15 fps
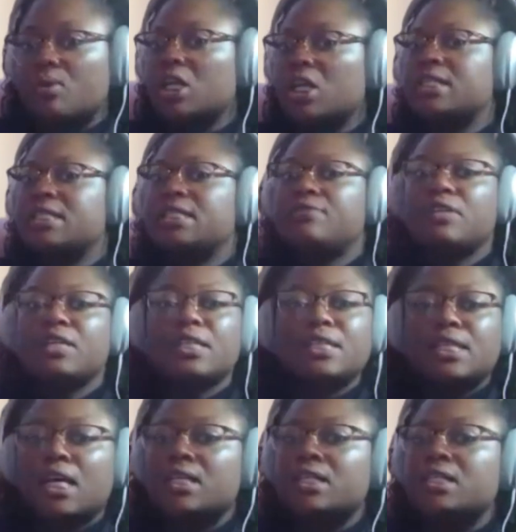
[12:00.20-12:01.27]
smart, he's very
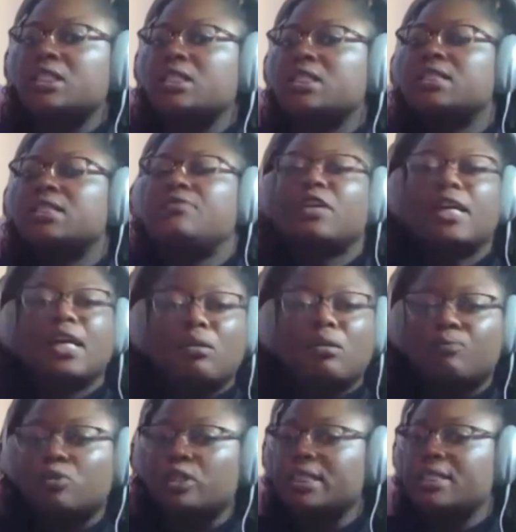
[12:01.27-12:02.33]
intelligent, he's very
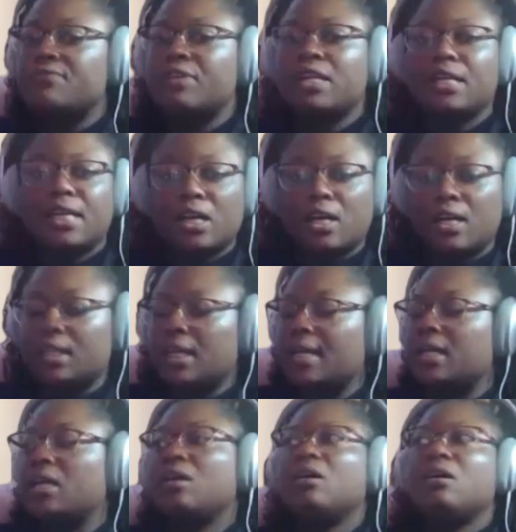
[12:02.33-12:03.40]
helpful, he's very caring,
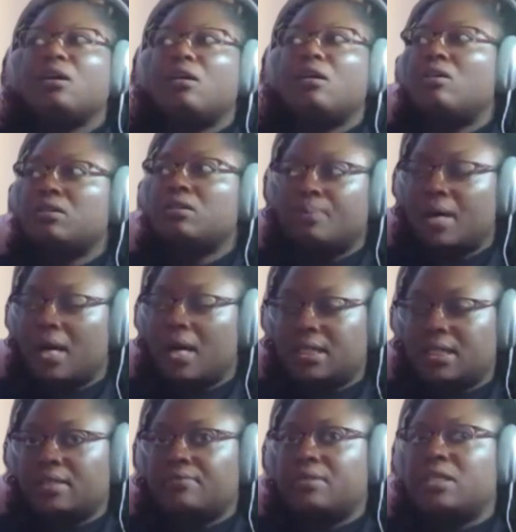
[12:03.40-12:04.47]
like all the
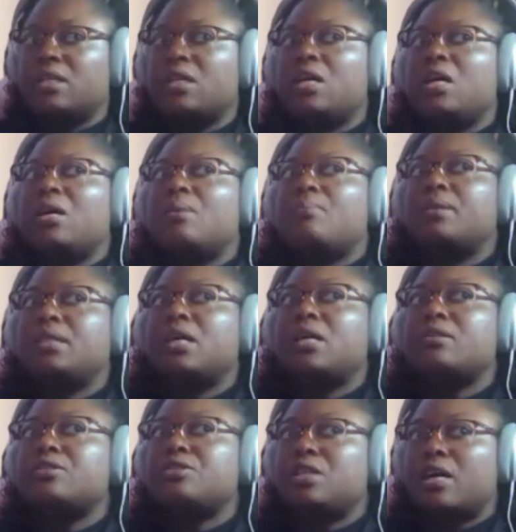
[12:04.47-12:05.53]
positives. But the
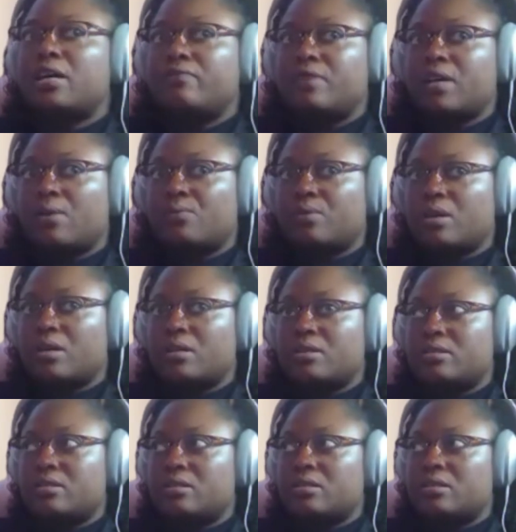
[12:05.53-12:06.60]
other side of that
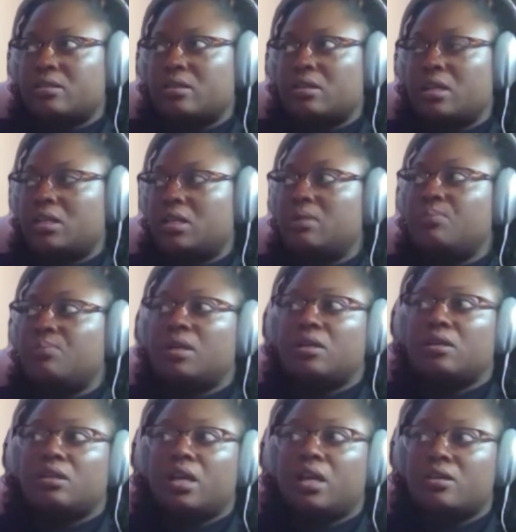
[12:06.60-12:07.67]
was, again, he'd been
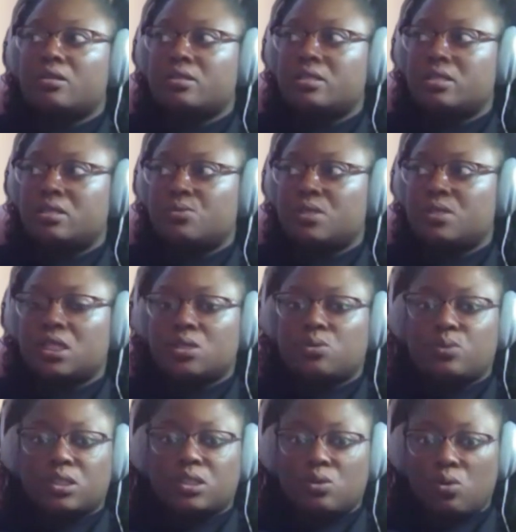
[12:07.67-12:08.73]
in care since he was
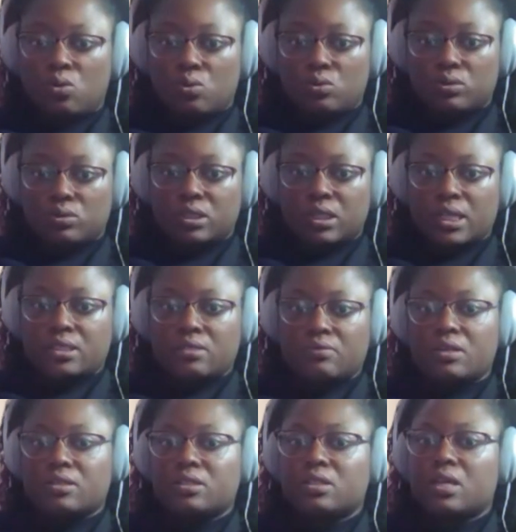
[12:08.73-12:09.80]
6 weeks old, as
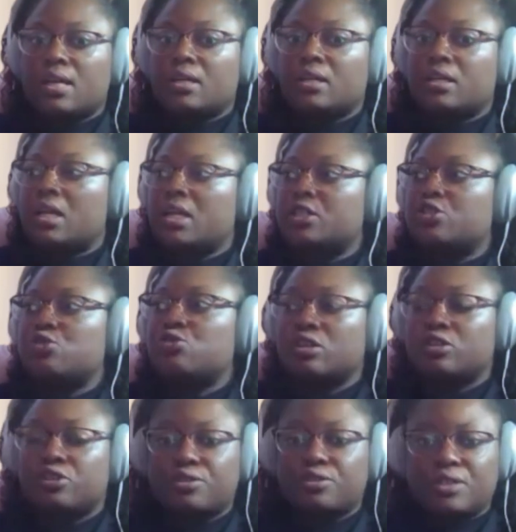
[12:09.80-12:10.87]
far as like a
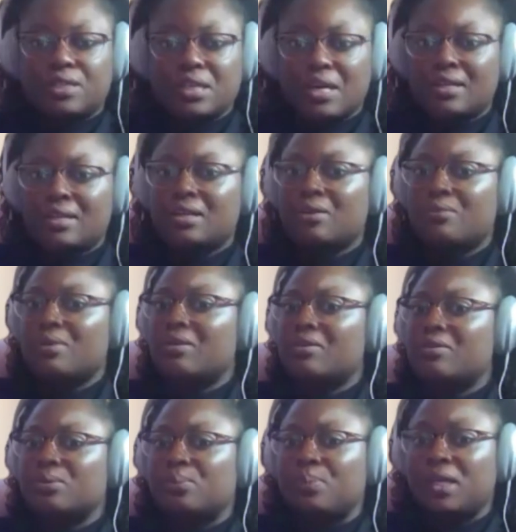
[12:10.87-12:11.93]
structured setting
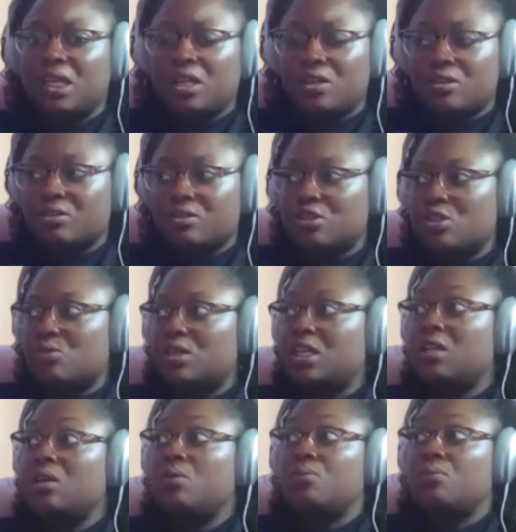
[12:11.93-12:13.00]
around other peers. So
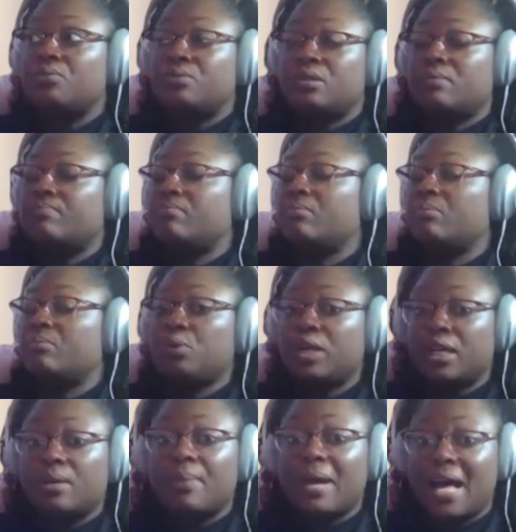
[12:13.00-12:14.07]
he was a
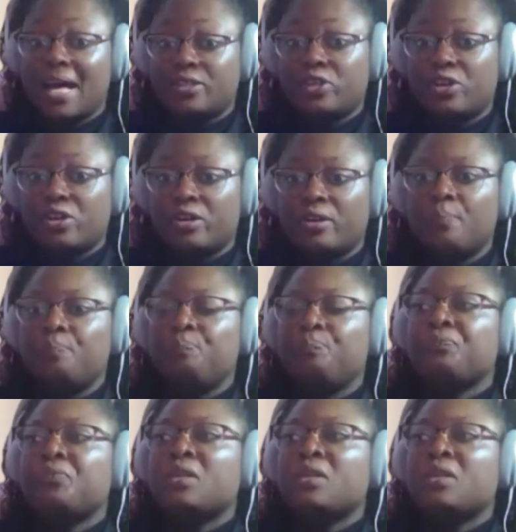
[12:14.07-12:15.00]
pretty good masker.